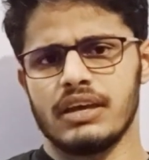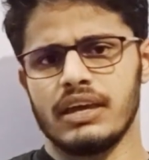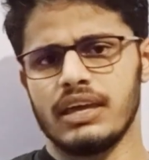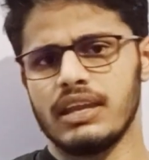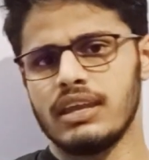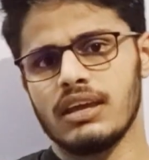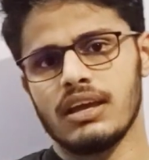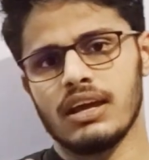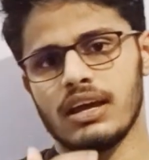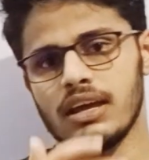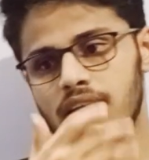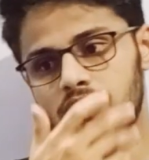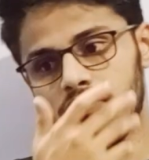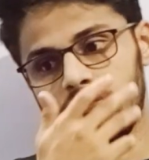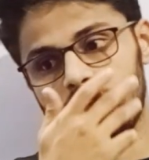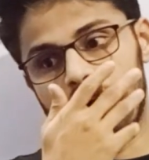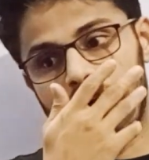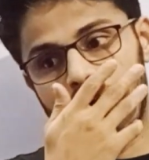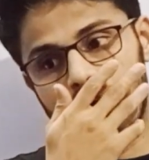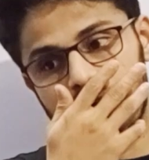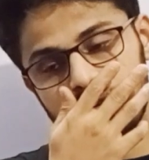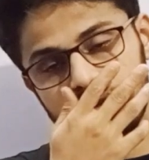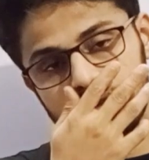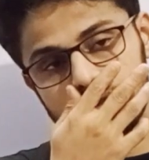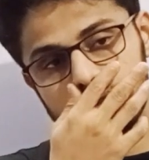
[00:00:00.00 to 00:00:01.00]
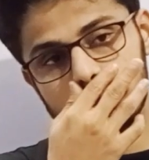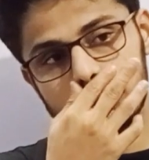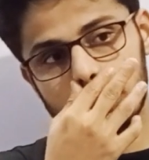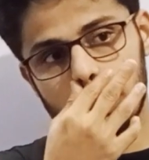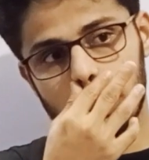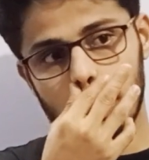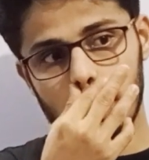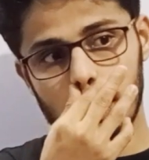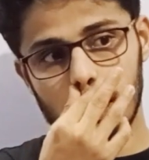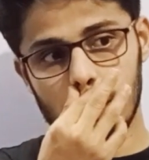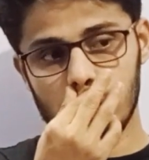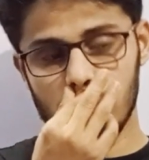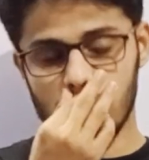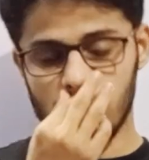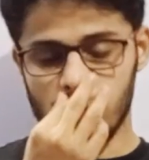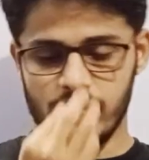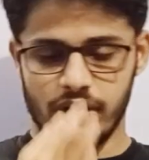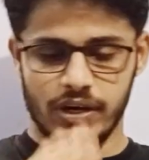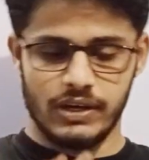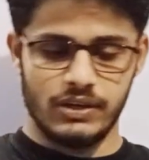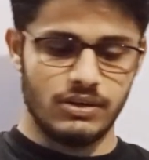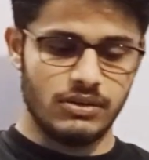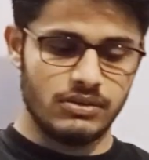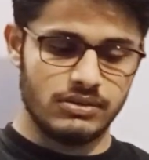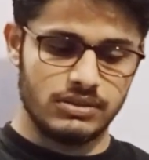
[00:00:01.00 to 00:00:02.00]
any kind of other scale to
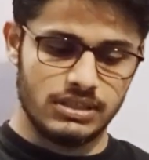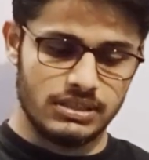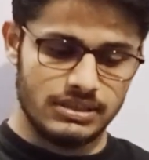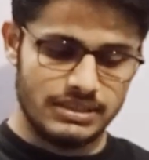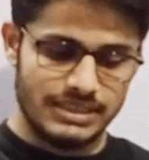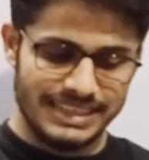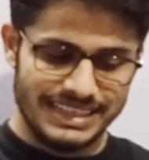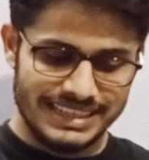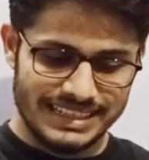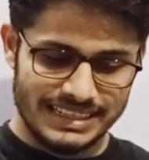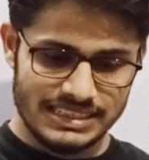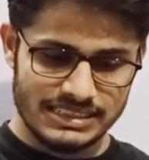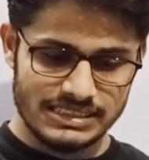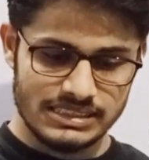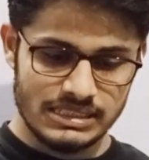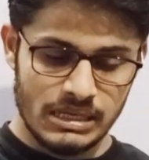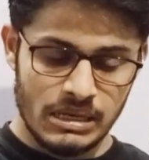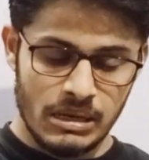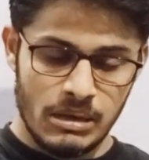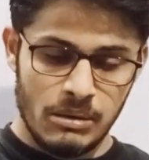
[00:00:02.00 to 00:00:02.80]
find out the thickness,